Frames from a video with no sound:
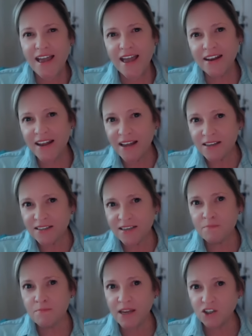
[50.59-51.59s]
And as I
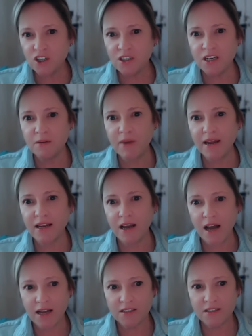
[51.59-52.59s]
mentioned in my
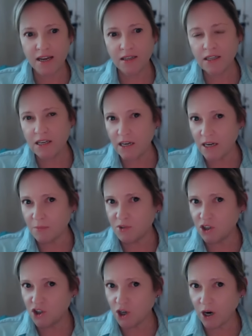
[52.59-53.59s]
content leading up
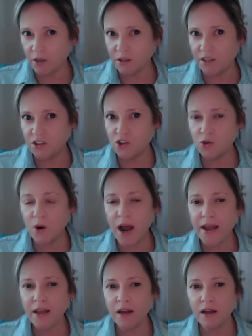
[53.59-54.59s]
to Charlie's
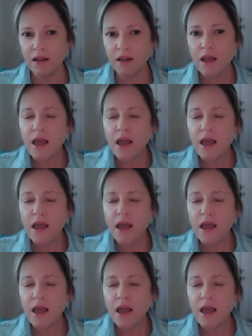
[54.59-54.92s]
trial,